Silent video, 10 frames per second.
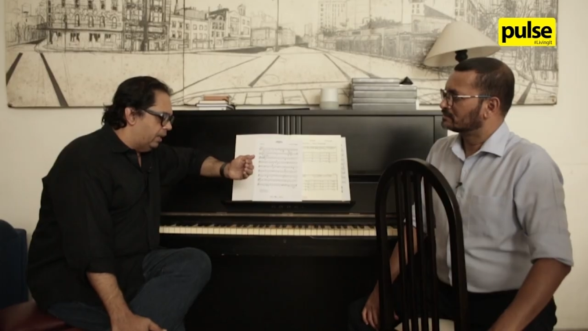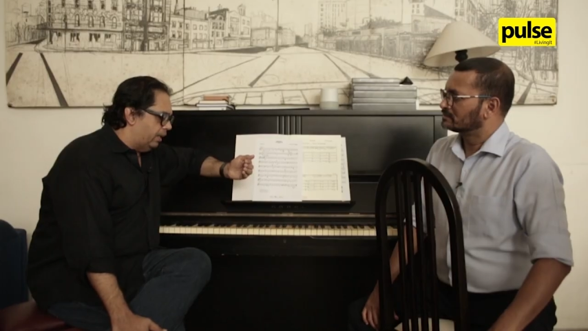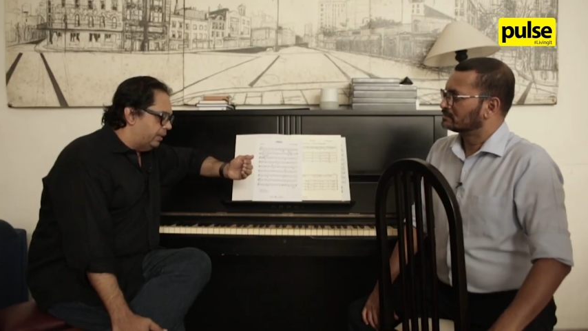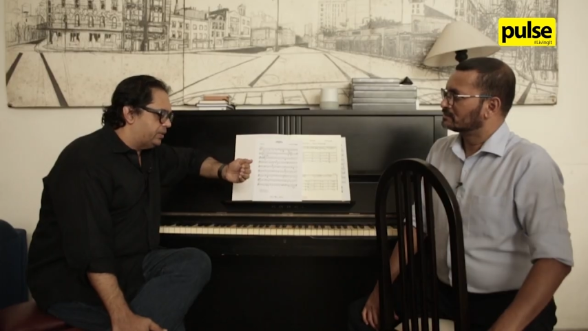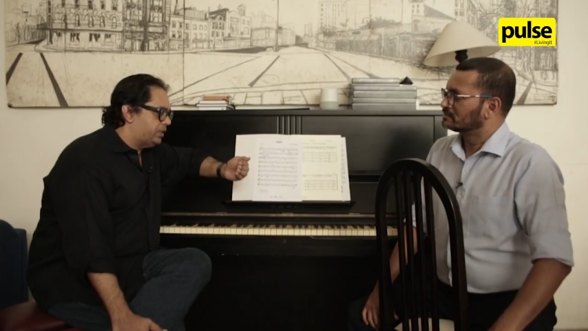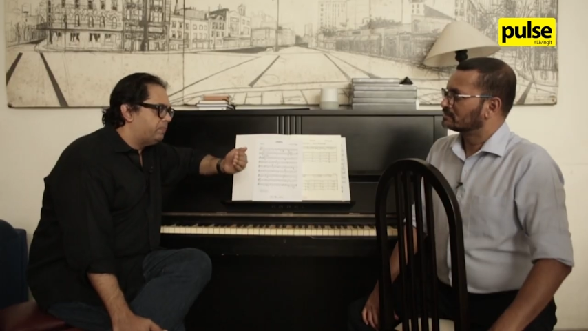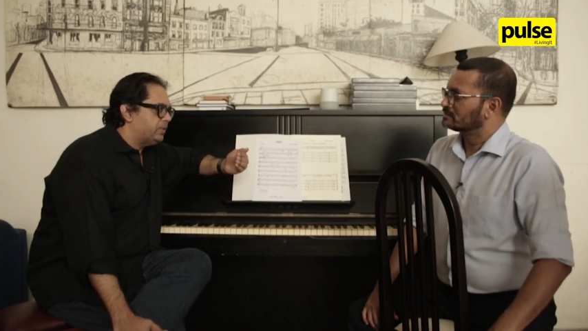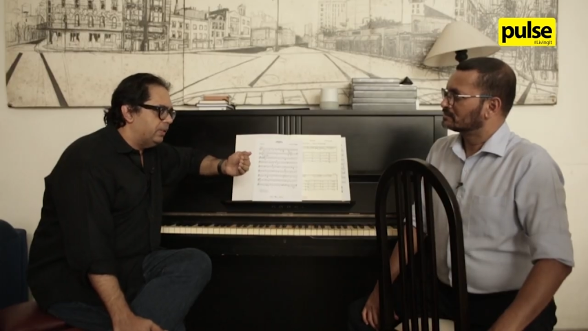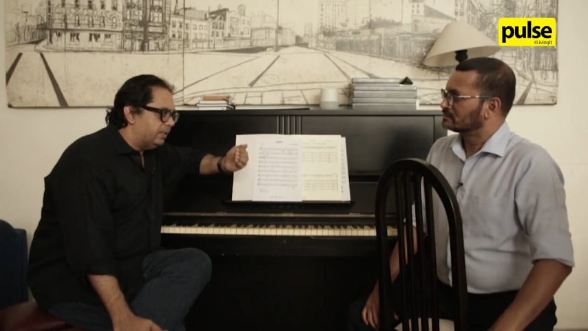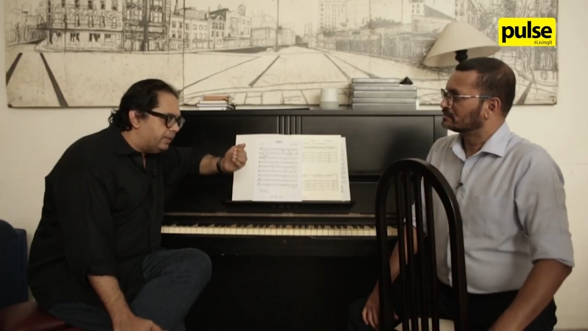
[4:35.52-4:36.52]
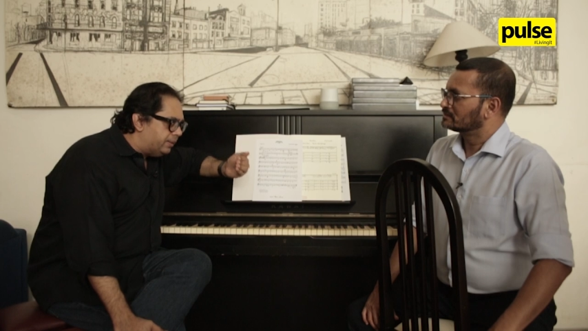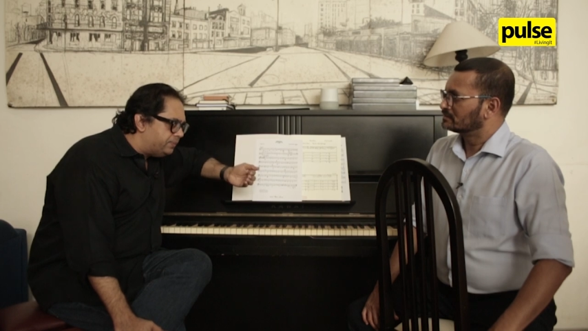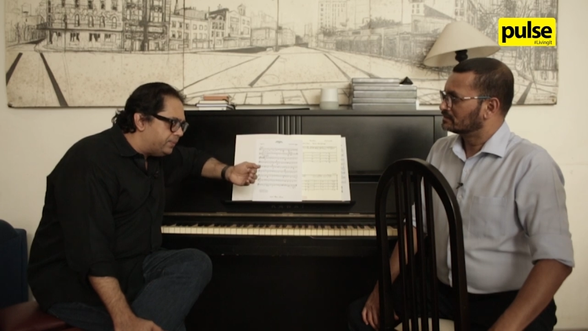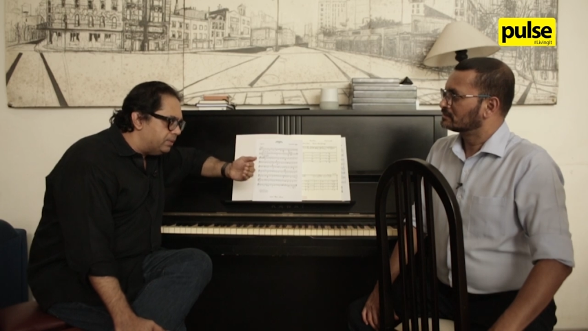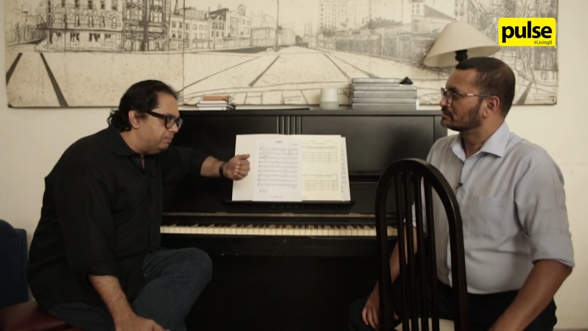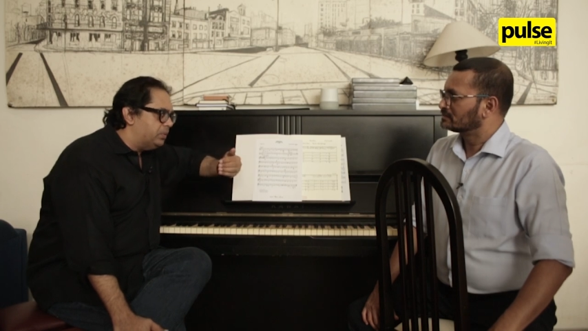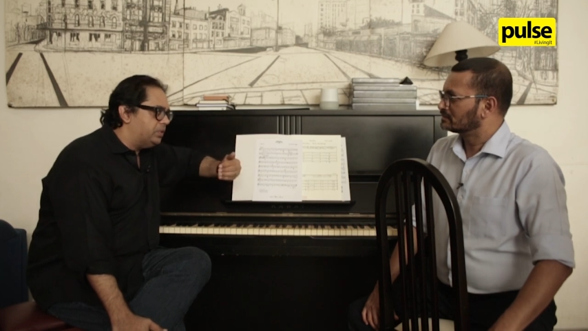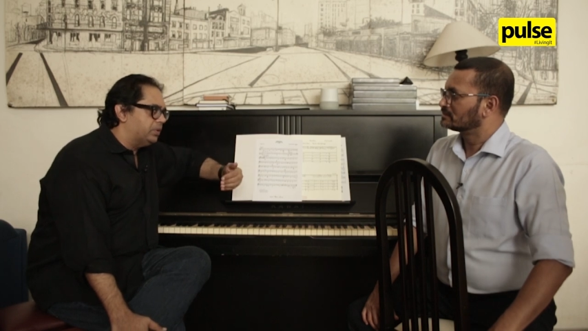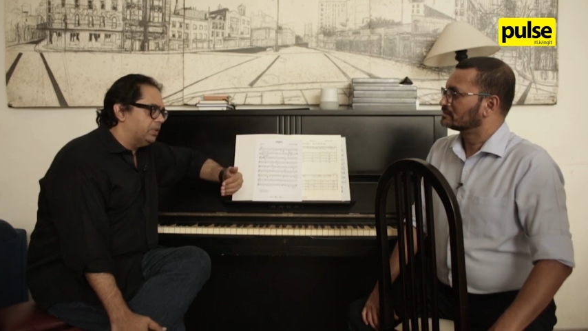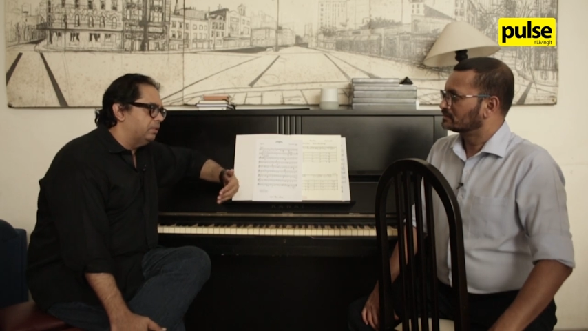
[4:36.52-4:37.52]
Speaker 1: an exceptionally gifted
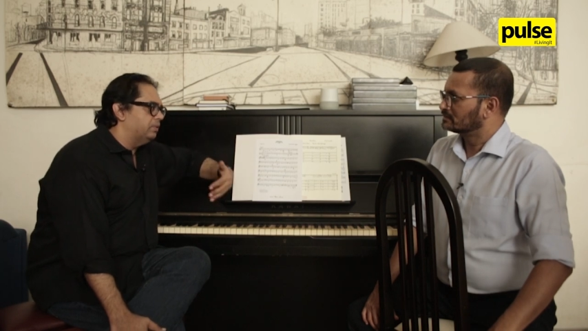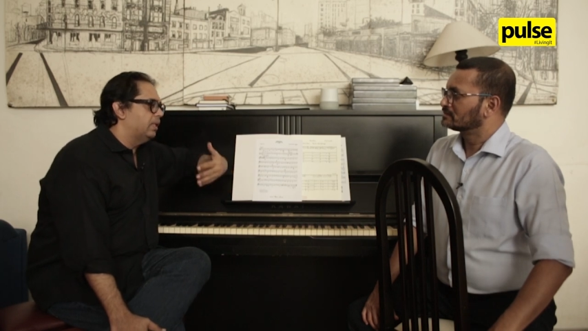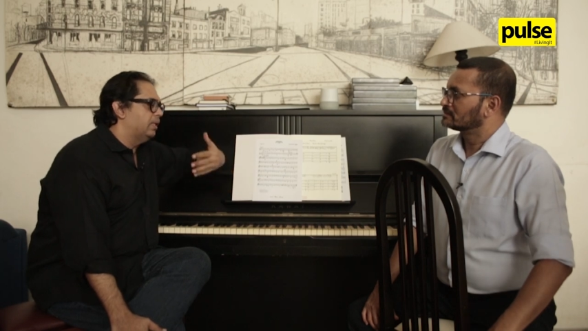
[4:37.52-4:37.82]
musician,